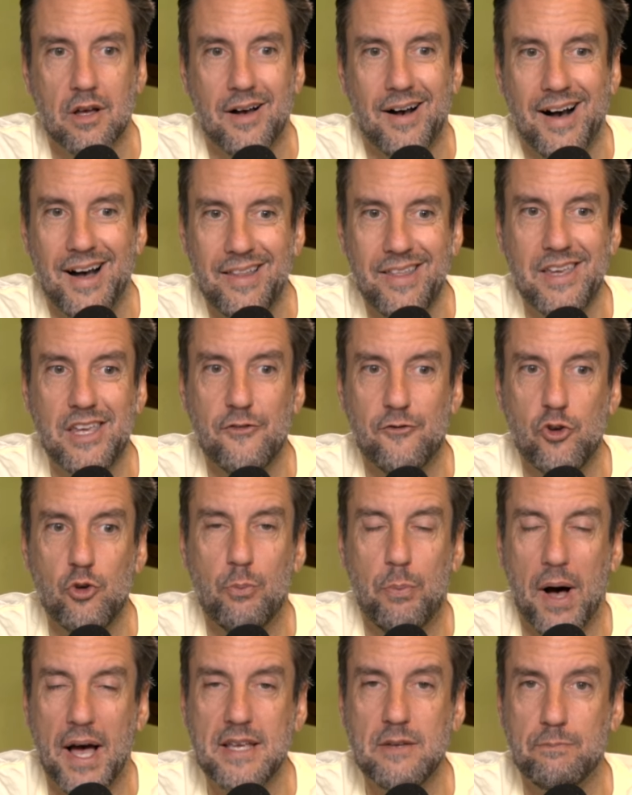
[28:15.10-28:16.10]
I think if you
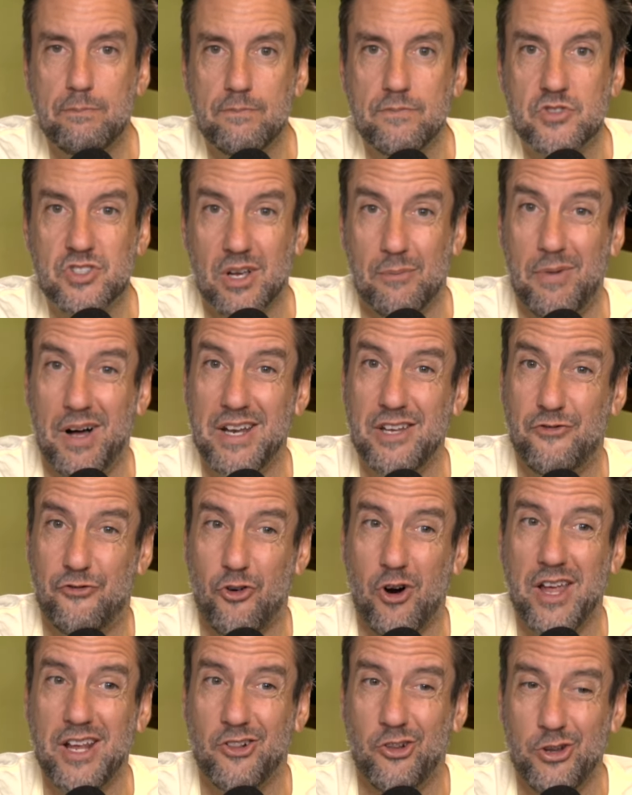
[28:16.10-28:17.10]
bite somebody,
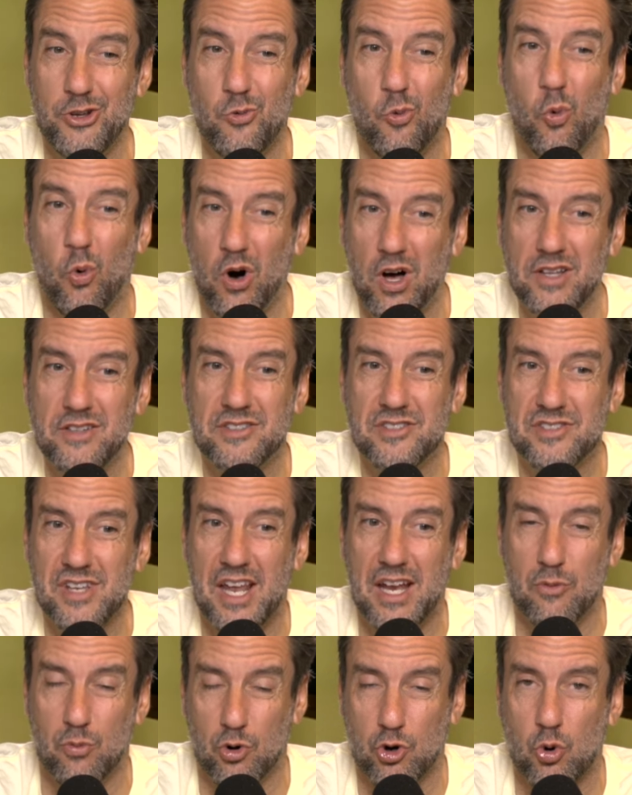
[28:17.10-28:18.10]
frankly, once and
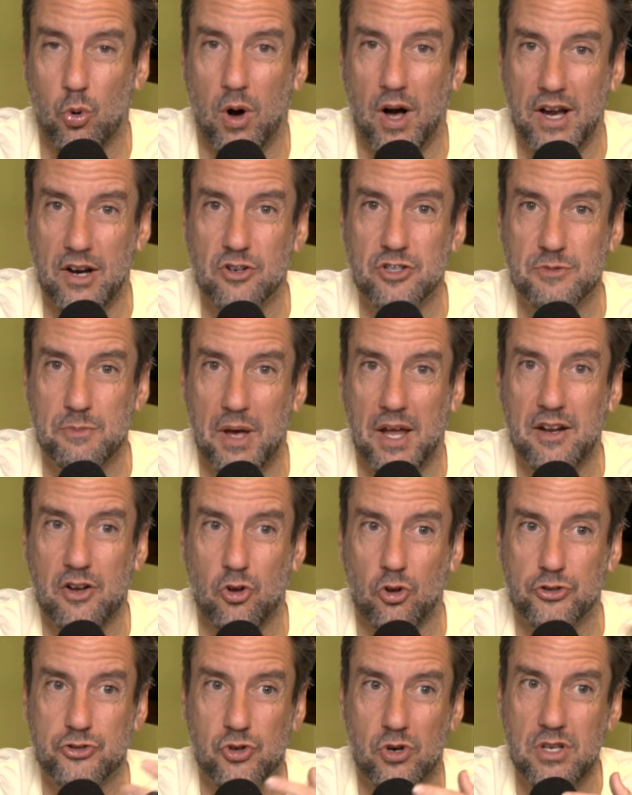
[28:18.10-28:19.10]
it requires
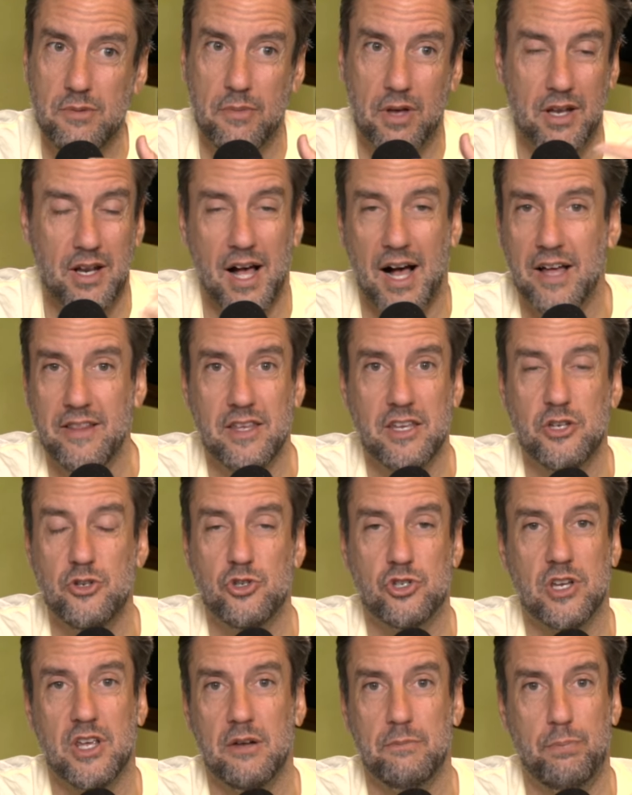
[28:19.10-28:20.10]
medical treatment, I think you
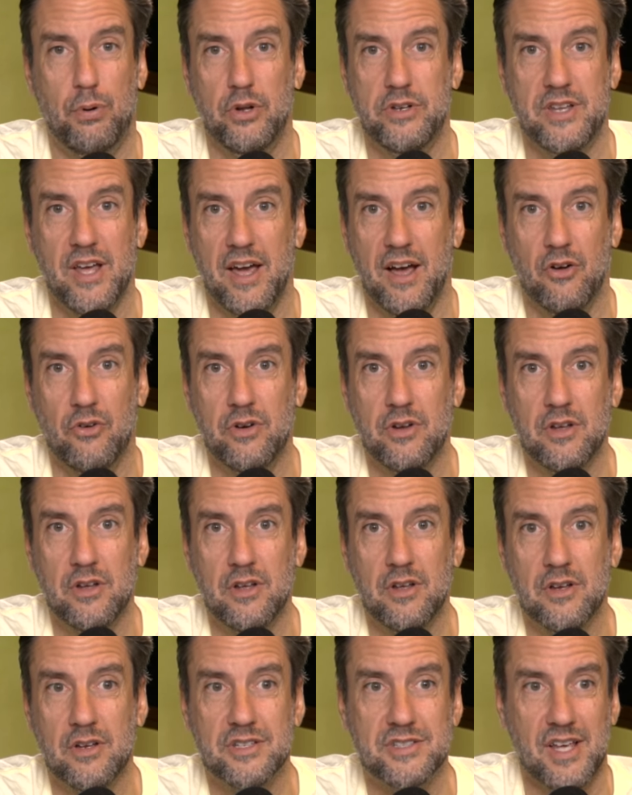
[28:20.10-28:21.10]
should get put down
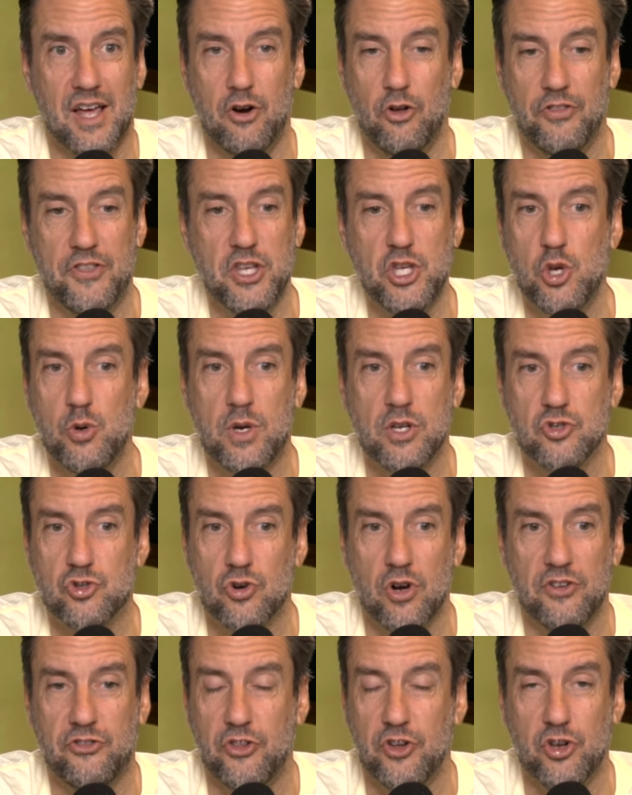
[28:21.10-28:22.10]
because I don't think you can
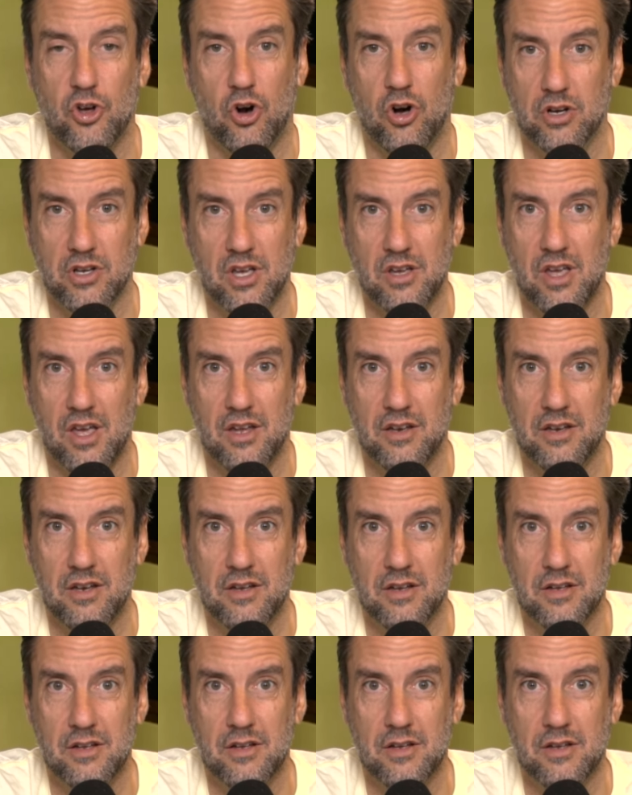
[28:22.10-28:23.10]
trust the dog again.
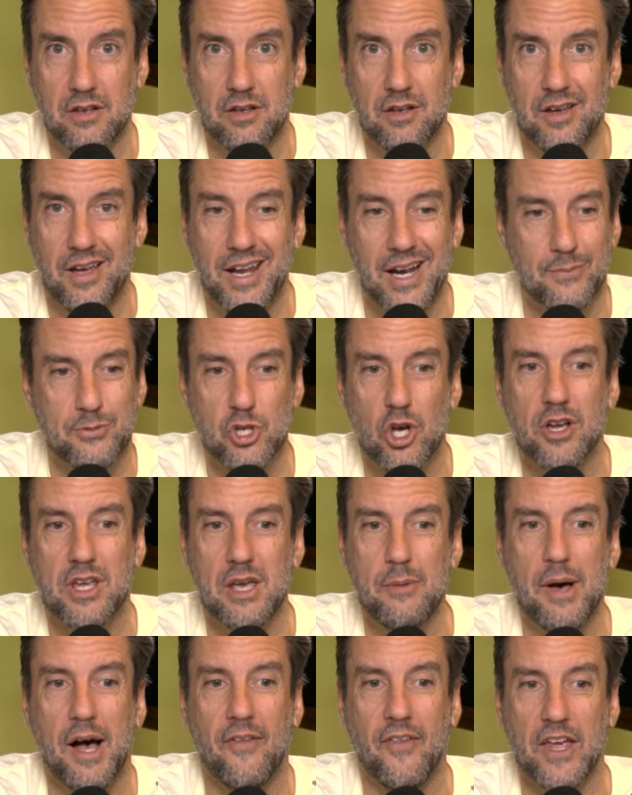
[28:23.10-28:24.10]
And I'm talking
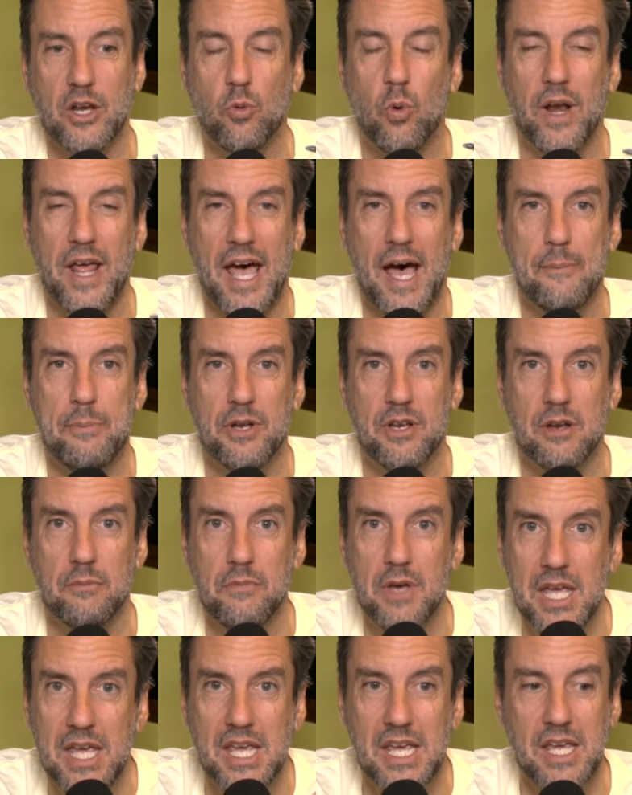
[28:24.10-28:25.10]
about like what happened to
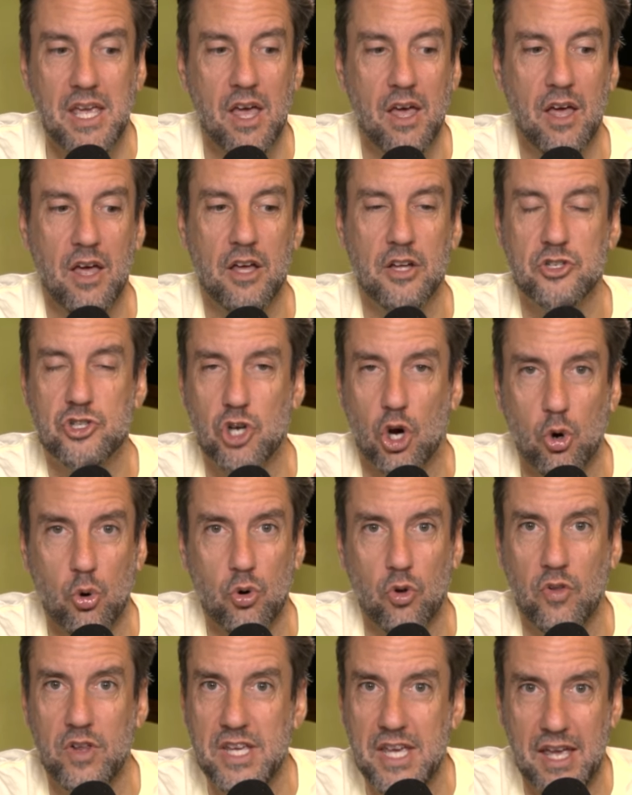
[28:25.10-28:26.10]
me,
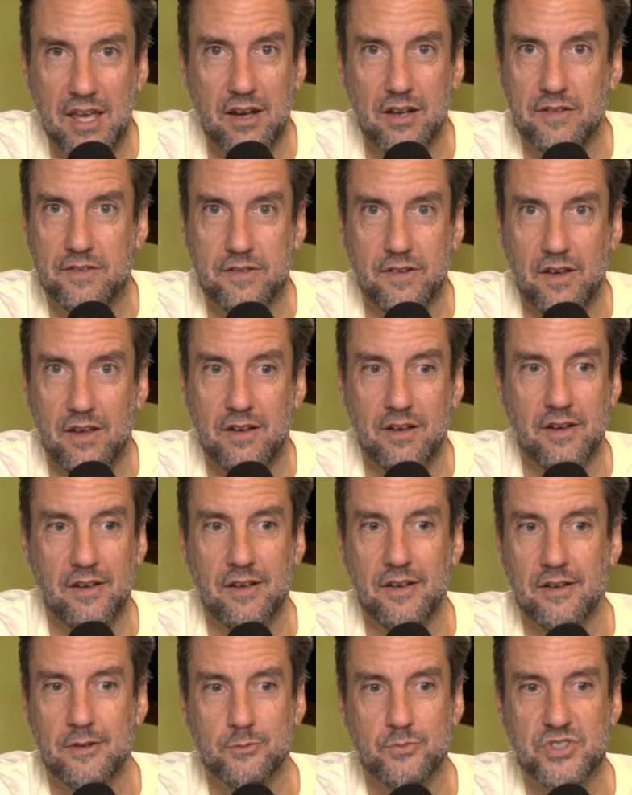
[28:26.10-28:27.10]
totally innocent,
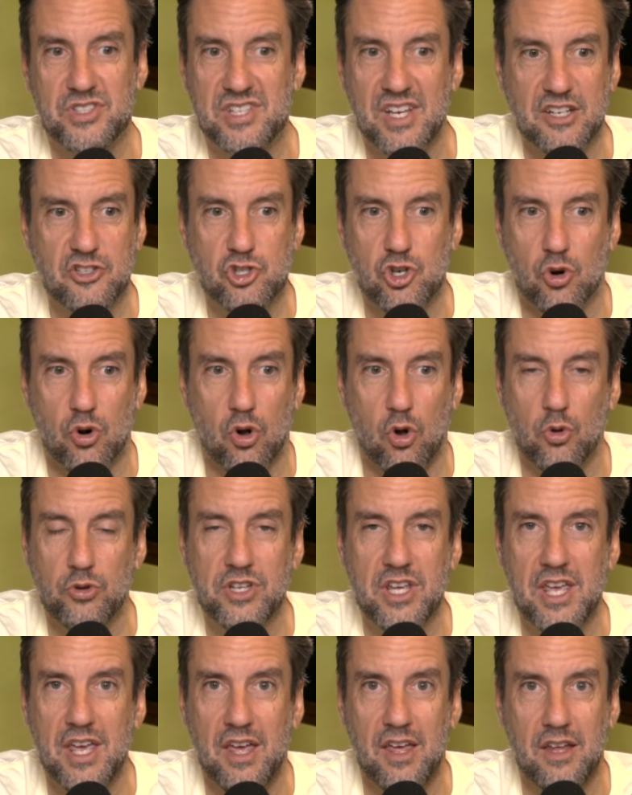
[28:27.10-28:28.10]
six-year-old
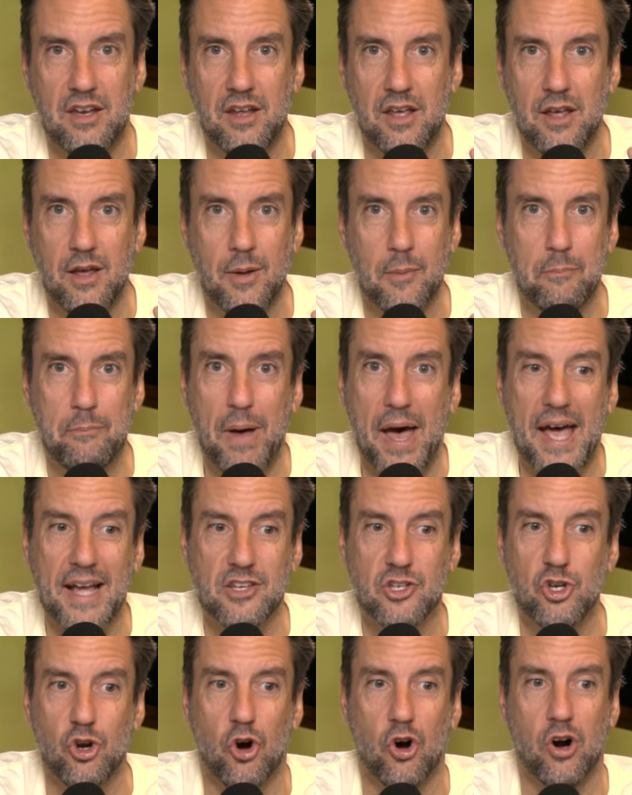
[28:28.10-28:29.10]
kid,
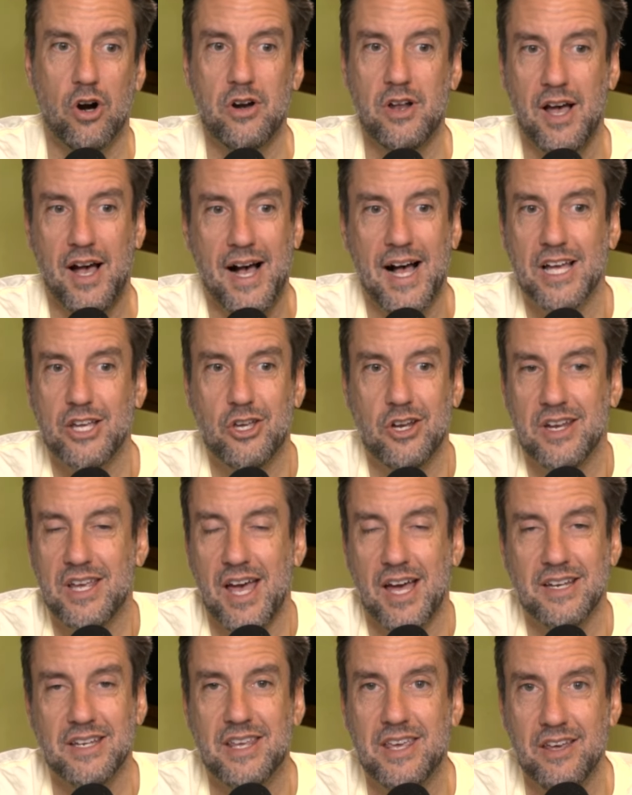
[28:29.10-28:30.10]
backyard, I could have
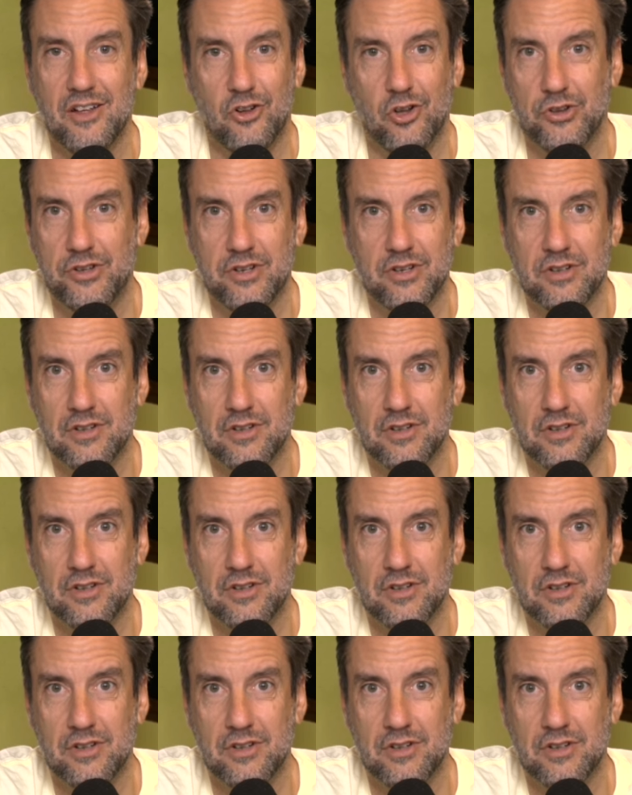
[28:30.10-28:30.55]
gotten killed.